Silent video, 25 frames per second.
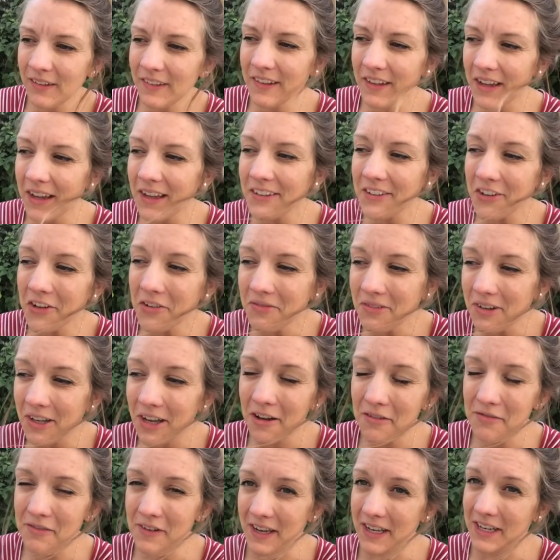See I don't
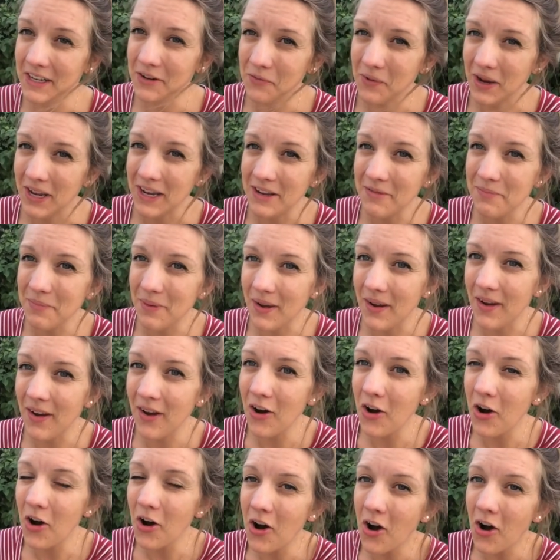love gaining weight but
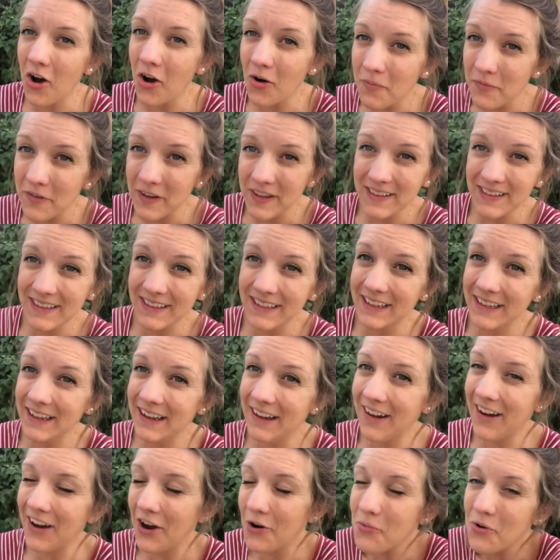obviously
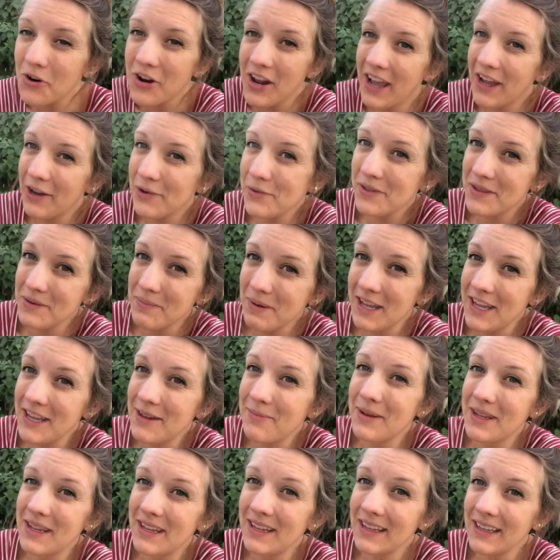I want a healthy
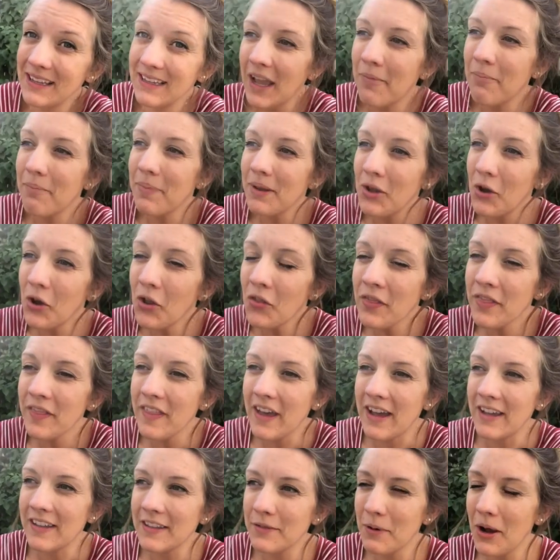baby and beyond
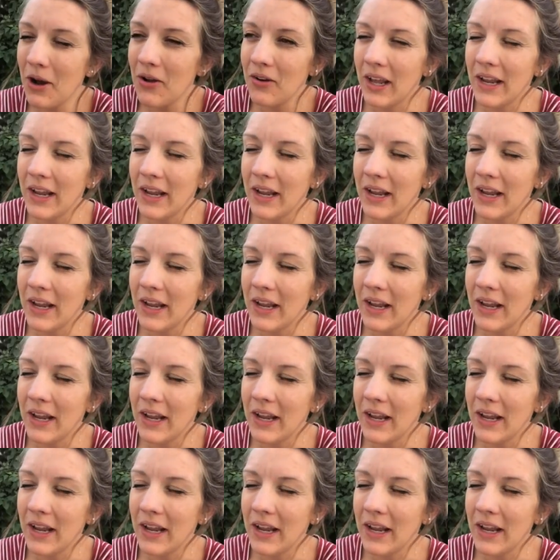that as well